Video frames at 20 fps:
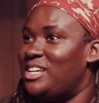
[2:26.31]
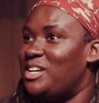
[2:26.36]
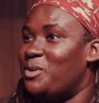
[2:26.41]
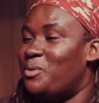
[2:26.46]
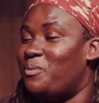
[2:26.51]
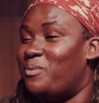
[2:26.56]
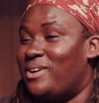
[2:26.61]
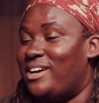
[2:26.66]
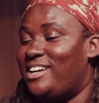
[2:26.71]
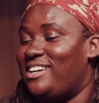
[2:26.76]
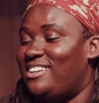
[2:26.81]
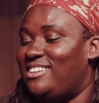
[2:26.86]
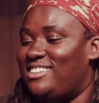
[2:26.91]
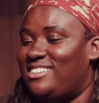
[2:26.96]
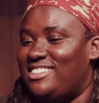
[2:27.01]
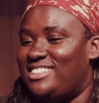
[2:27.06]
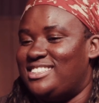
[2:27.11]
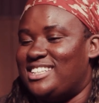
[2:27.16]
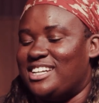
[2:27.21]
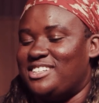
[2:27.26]

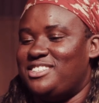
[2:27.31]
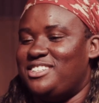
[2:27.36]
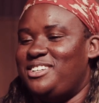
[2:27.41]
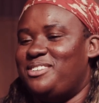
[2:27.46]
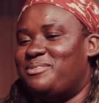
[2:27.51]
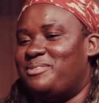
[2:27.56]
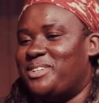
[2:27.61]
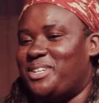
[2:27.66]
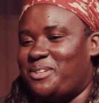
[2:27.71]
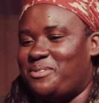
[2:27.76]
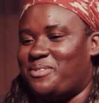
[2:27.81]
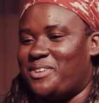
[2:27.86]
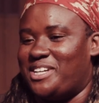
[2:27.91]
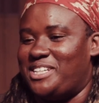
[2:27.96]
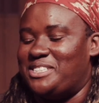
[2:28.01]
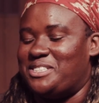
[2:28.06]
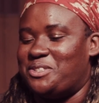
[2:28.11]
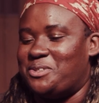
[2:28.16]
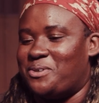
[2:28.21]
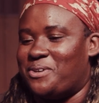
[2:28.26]
Well, it's actually a really
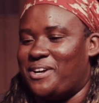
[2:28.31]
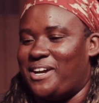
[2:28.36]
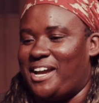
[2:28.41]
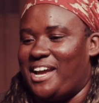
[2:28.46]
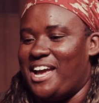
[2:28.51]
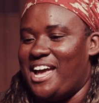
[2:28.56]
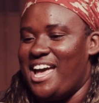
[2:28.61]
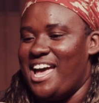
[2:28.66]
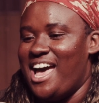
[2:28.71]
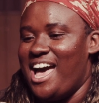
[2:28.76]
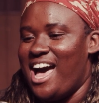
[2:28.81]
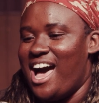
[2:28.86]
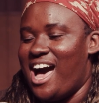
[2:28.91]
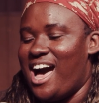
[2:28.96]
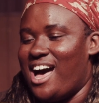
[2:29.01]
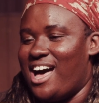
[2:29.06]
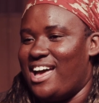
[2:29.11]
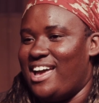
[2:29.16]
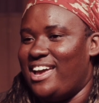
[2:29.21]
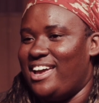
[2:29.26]
funny story.
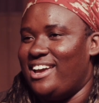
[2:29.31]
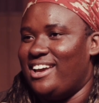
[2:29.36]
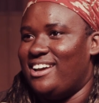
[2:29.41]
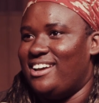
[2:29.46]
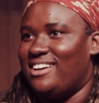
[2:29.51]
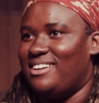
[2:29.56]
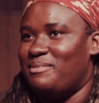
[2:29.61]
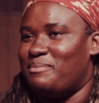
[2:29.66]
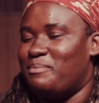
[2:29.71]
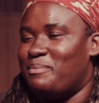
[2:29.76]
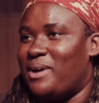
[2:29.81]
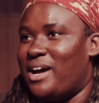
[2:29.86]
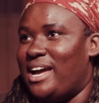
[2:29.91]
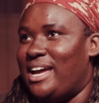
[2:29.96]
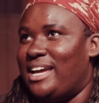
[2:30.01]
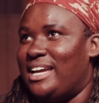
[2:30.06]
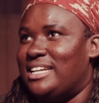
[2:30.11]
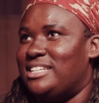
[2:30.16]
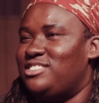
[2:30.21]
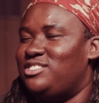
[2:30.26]

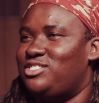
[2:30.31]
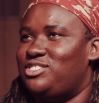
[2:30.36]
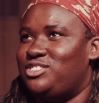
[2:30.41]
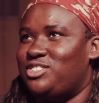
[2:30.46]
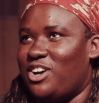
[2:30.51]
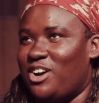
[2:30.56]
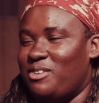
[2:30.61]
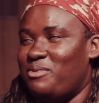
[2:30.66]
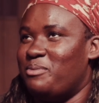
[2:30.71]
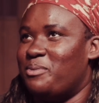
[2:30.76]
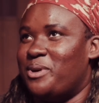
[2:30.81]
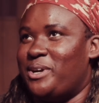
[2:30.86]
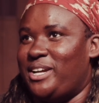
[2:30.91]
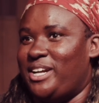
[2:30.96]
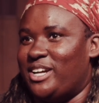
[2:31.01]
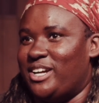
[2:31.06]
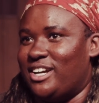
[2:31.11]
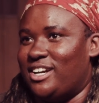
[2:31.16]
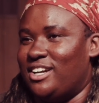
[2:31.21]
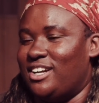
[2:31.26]
My sophomore
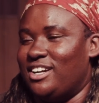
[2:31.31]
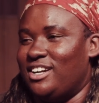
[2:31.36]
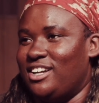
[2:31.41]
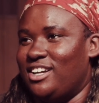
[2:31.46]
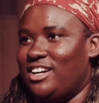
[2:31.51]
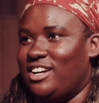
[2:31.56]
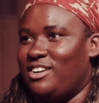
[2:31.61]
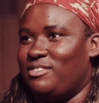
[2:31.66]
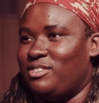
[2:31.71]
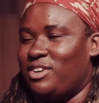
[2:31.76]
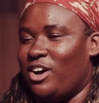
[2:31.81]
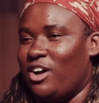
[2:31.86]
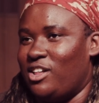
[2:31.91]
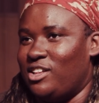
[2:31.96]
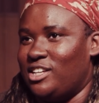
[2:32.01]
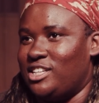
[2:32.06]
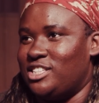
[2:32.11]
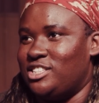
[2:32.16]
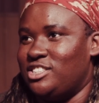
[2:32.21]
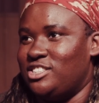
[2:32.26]
year of
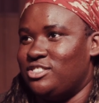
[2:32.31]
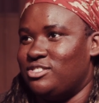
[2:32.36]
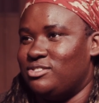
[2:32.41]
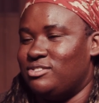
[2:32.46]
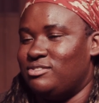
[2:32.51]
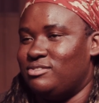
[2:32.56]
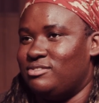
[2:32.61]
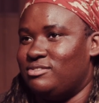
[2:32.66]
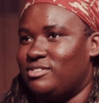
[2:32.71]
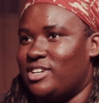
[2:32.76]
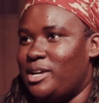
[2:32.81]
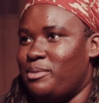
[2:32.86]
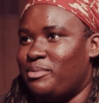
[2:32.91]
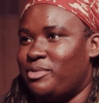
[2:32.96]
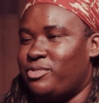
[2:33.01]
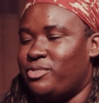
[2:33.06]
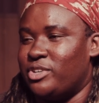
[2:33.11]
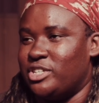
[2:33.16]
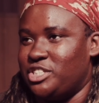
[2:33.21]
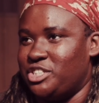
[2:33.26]
college, right
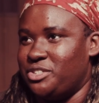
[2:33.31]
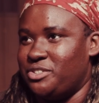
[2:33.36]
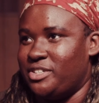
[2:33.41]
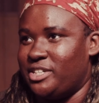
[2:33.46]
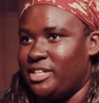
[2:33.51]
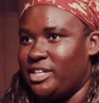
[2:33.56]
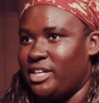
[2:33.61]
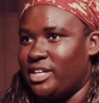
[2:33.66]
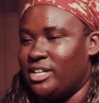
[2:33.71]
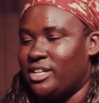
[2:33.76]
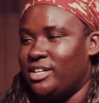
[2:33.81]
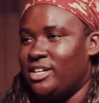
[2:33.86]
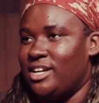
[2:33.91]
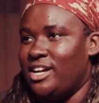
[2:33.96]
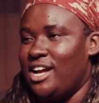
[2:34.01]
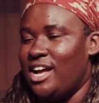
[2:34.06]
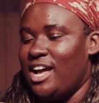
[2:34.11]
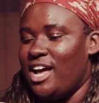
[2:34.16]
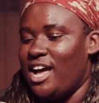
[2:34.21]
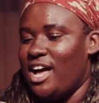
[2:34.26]
before junior year,
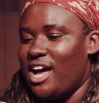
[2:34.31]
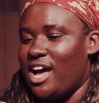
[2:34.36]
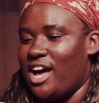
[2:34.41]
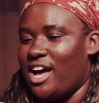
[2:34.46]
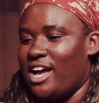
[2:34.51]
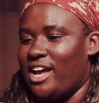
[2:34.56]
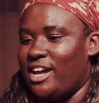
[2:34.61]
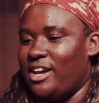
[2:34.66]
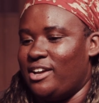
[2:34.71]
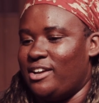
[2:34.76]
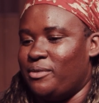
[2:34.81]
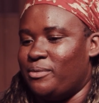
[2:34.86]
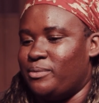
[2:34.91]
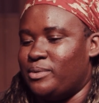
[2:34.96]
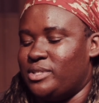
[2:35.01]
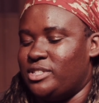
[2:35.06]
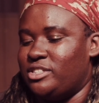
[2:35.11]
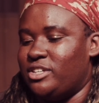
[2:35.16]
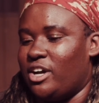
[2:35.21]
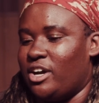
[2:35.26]
I
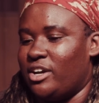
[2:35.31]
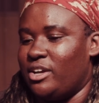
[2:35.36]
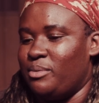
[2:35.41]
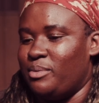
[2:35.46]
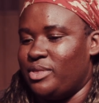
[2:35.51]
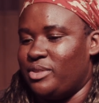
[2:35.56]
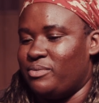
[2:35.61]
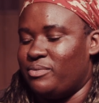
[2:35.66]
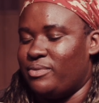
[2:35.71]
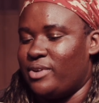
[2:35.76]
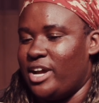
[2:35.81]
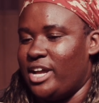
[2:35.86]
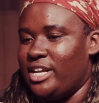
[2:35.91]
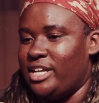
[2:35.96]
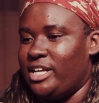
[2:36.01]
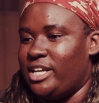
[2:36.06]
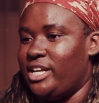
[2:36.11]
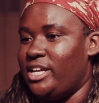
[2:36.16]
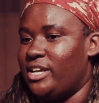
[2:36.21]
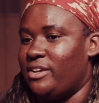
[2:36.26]
was talking with a friend
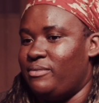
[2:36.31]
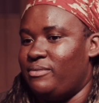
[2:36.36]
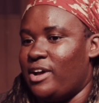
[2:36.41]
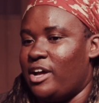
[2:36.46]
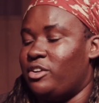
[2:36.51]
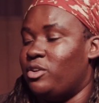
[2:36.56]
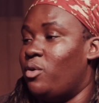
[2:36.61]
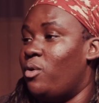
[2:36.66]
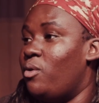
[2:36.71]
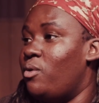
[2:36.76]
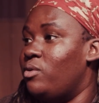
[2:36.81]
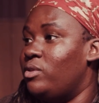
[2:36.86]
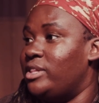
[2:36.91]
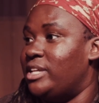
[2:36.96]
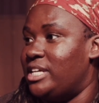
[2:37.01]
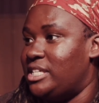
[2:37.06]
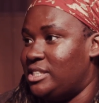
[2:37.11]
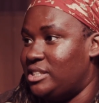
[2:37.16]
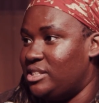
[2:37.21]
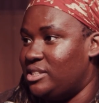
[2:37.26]
and he had found a whole
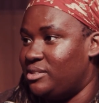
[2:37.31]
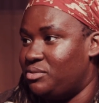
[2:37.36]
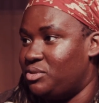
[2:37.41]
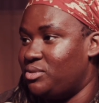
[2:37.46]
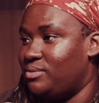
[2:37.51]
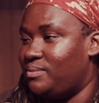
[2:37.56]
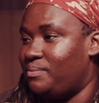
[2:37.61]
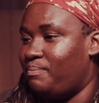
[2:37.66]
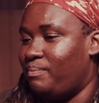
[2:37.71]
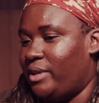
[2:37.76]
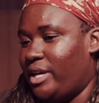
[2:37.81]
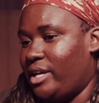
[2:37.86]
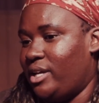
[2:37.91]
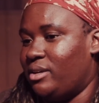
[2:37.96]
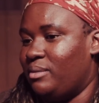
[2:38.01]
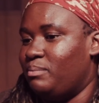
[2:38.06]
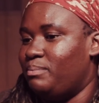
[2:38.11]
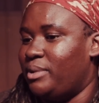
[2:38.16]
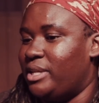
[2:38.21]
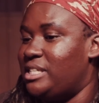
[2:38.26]
list of like
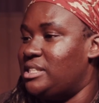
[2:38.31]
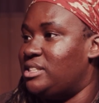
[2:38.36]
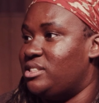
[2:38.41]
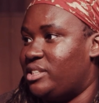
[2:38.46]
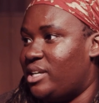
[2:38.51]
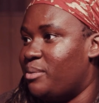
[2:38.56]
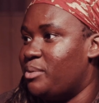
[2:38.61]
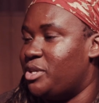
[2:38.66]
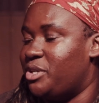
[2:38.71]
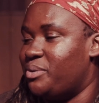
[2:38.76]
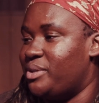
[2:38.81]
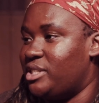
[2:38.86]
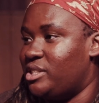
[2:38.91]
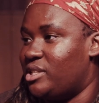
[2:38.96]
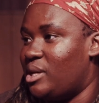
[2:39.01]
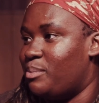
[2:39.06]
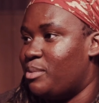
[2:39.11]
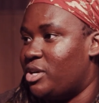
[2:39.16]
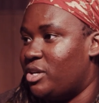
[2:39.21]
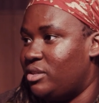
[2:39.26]
places that were doing
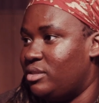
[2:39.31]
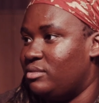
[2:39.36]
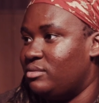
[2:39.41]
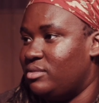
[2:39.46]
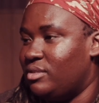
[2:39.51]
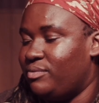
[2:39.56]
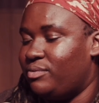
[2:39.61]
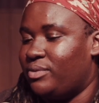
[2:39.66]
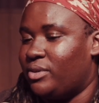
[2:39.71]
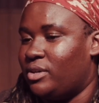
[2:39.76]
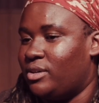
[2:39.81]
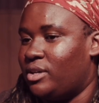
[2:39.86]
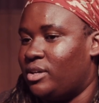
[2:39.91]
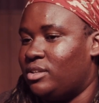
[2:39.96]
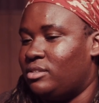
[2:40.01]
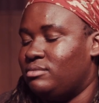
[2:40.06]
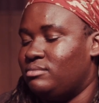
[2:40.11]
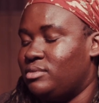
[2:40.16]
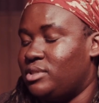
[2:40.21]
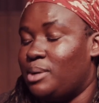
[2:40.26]
summer
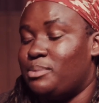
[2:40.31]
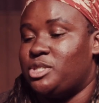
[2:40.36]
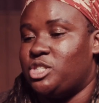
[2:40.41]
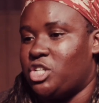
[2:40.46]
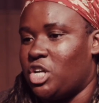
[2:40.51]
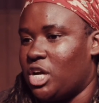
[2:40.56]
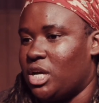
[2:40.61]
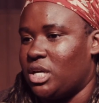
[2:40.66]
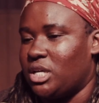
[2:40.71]
stock